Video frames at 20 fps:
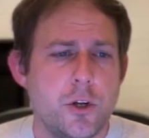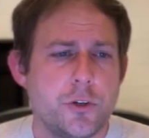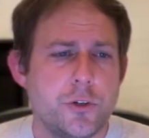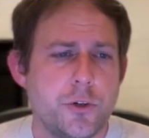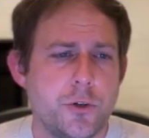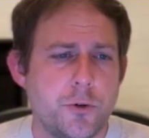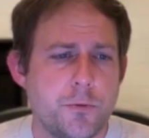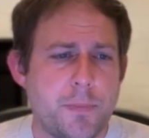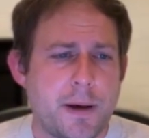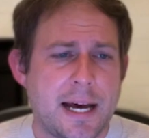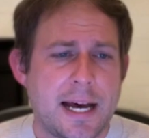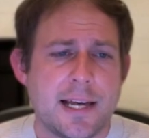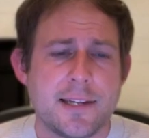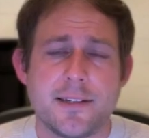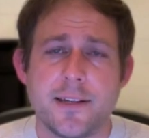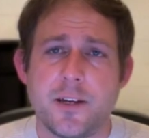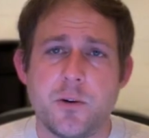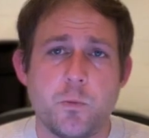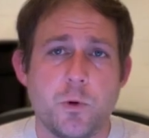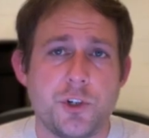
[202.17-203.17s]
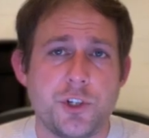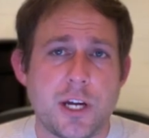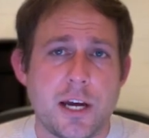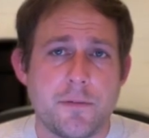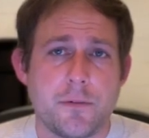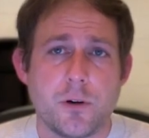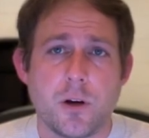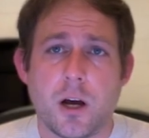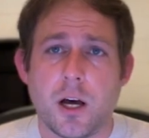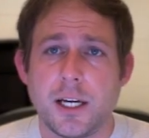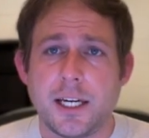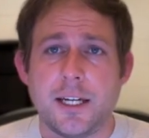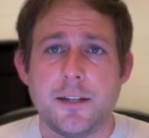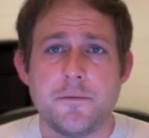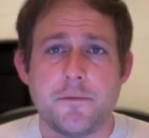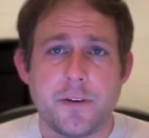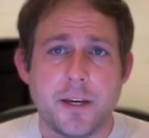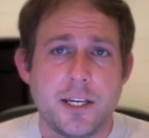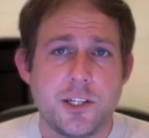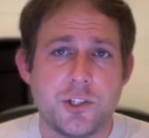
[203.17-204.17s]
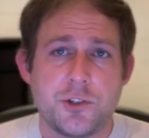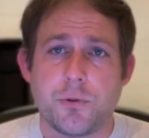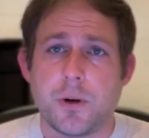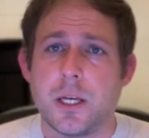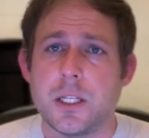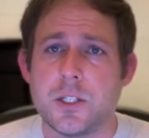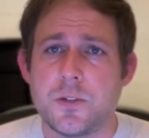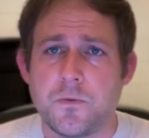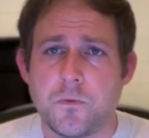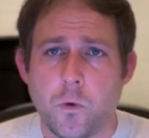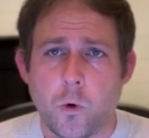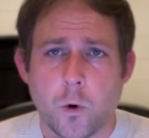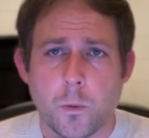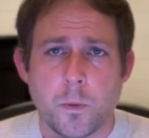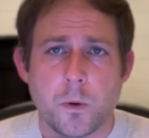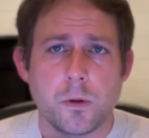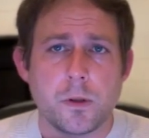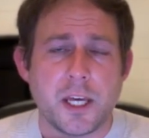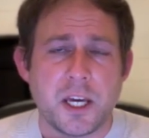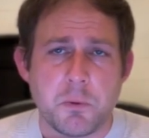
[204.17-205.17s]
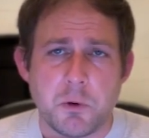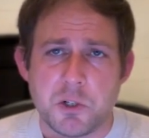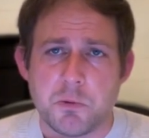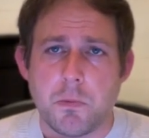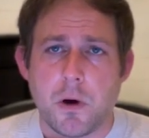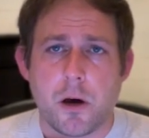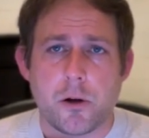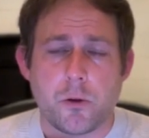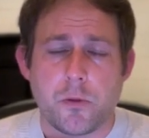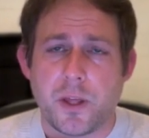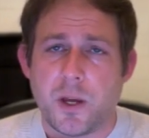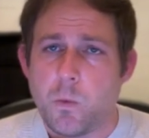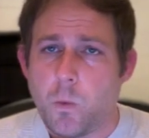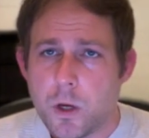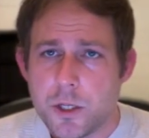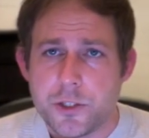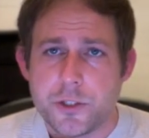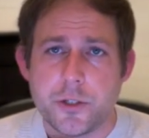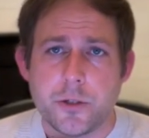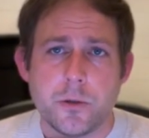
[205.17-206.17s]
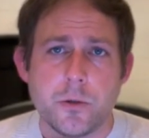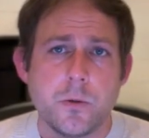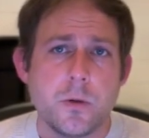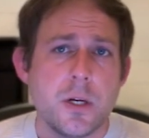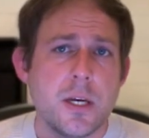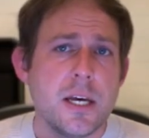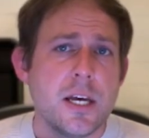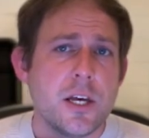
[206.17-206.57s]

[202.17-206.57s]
to pass in whichever Hugging Face transformer language model they want to,